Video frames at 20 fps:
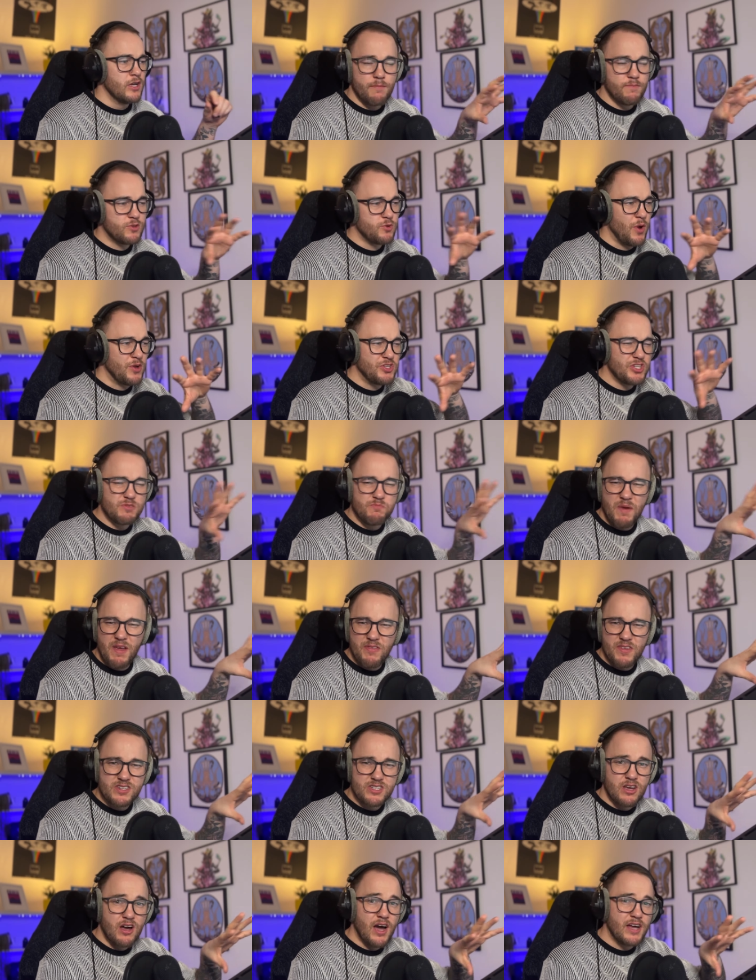So I just made
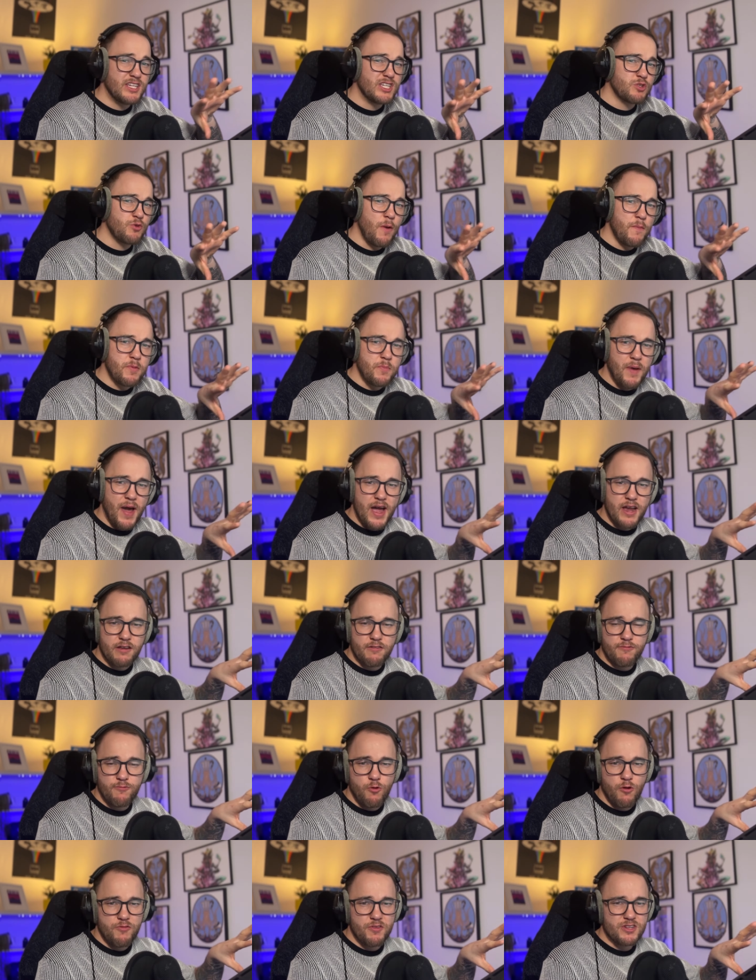this cut and swept back and
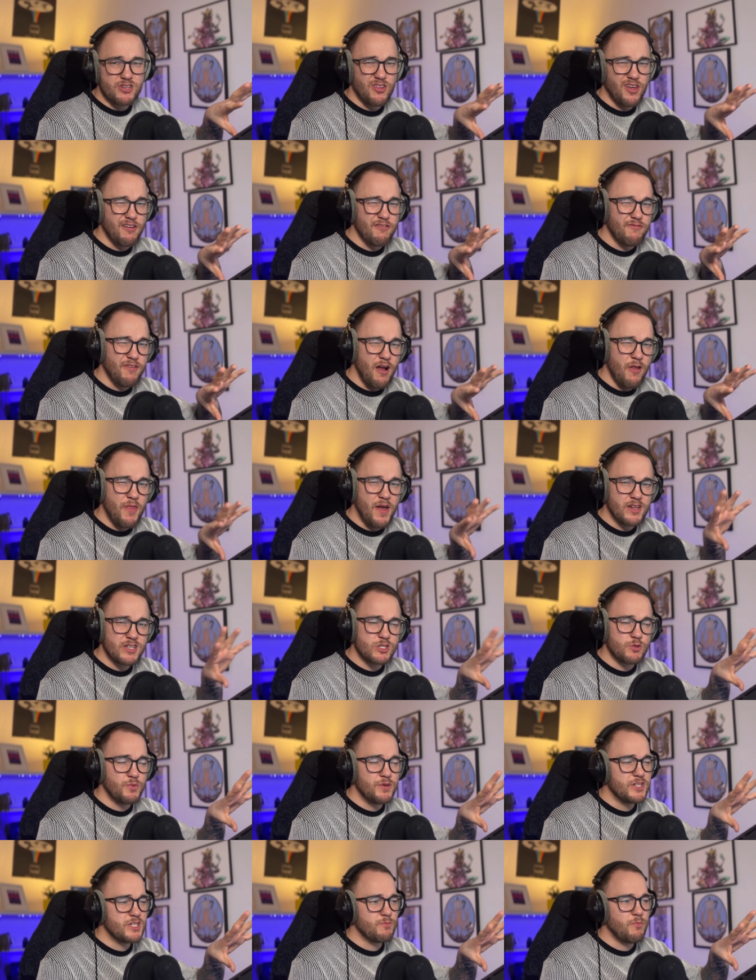forth until I found that
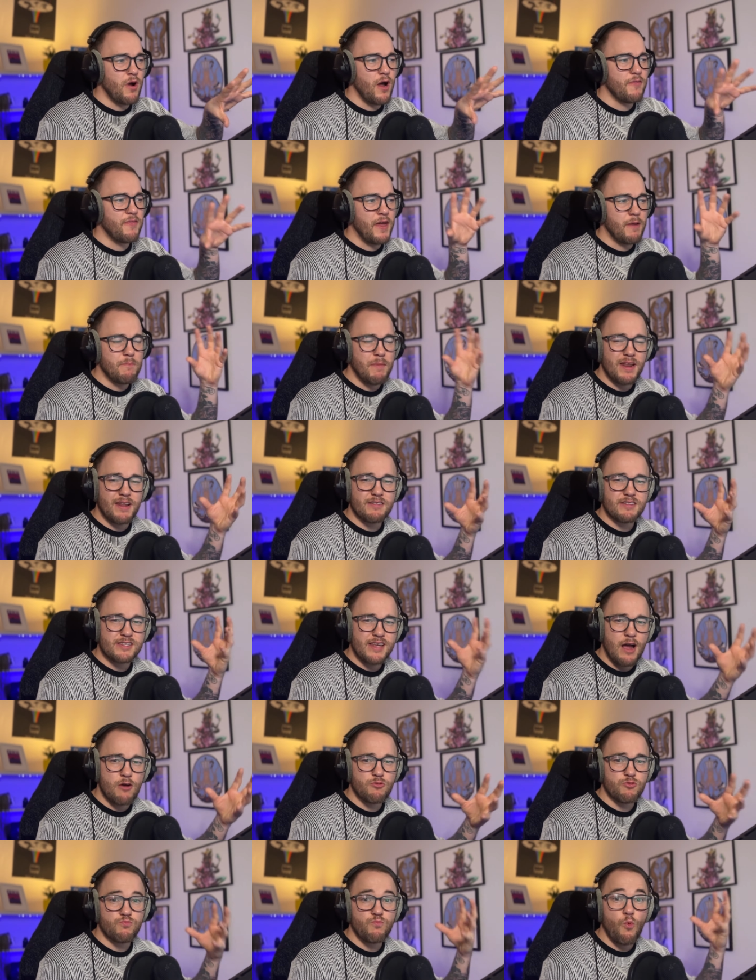sweet spot that made it
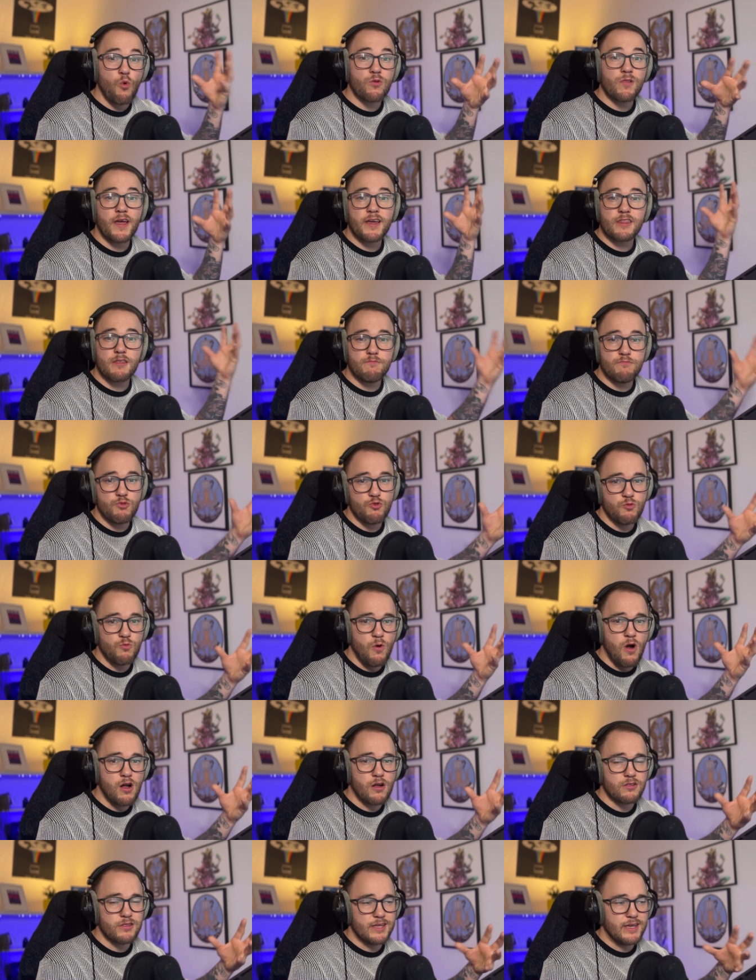sound more like the
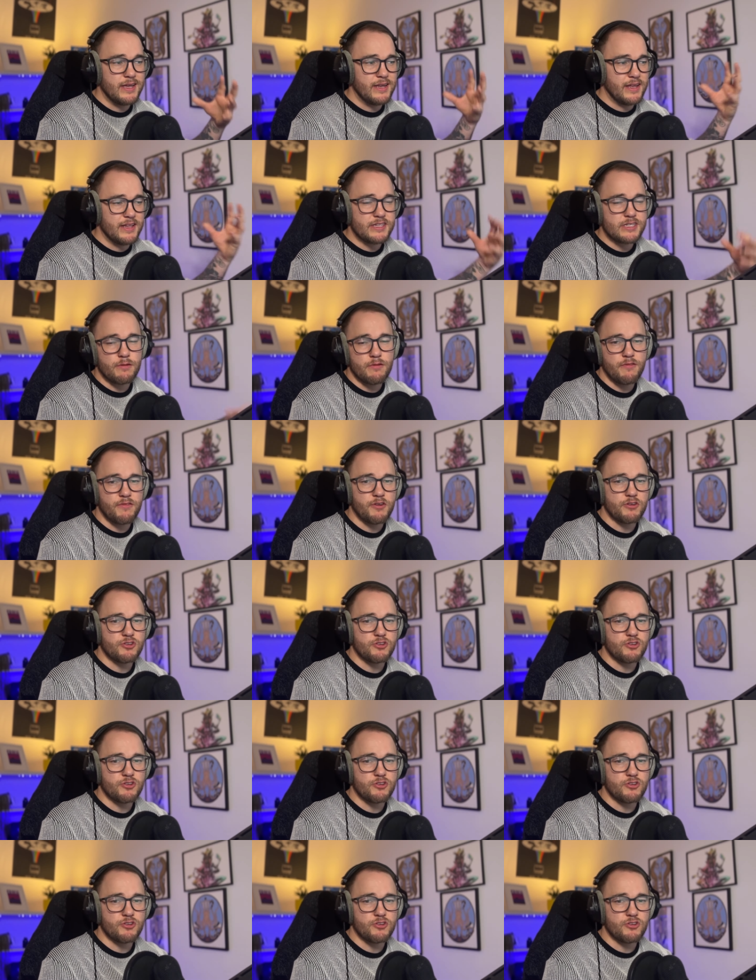Moonwalk lead in some of their